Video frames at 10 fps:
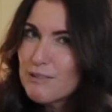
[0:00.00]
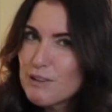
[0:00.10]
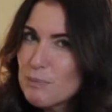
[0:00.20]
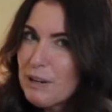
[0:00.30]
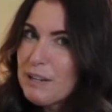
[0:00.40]
if
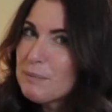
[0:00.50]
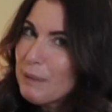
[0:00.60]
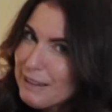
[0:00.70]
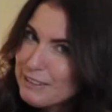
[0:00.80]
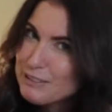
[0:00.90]
you're bringing
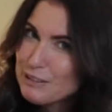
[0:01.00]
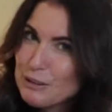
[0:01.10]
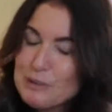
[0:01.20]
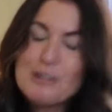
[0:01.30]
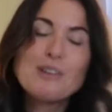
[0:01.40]
bathing
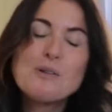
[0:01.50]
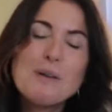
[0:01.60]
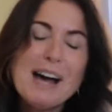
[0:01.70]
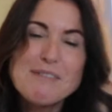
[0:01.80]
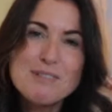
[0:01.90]
suits, you
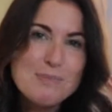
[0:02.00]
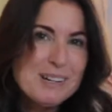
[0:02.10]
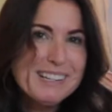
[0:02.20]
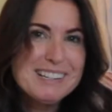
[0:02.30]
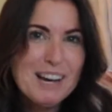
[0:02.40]
have to
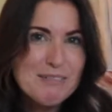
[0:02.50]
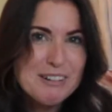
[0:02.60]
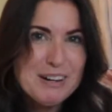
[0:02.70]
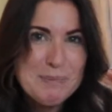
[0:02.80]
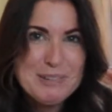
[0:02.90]
bring
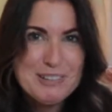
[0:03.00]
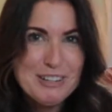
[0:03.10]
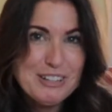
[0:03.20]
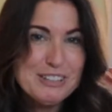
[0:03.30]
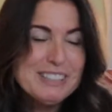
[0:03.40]
cover-ups
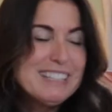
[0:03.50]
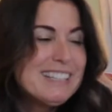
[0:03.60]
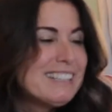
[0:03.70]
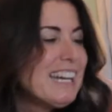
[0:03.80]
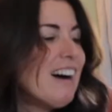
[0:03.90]
too.
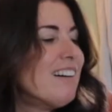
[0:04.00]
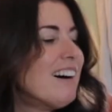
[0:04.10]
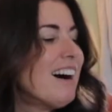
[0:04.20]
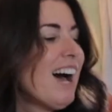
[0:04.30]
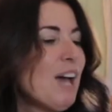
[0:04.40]

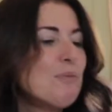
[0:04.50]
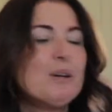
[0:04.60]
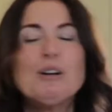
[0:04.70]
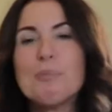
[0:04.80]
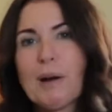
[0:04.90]
Now, I
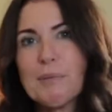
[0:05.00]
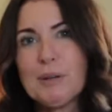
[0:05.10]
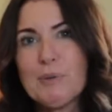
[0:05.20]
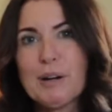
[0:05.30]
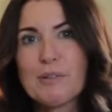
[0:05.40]
will
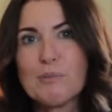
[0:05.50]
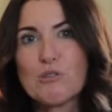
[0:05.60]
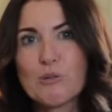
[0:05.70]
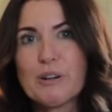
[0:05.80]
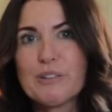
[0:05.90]
probably wear some
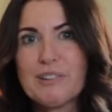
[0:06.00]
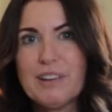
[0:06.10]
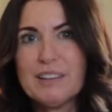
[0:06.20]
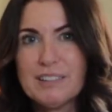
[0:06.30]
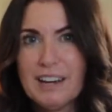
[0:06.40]
shorts
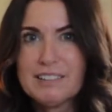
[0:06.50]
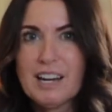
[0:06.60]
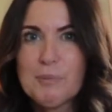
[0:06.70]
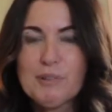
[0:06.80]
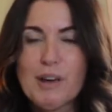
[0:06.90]
and tank tops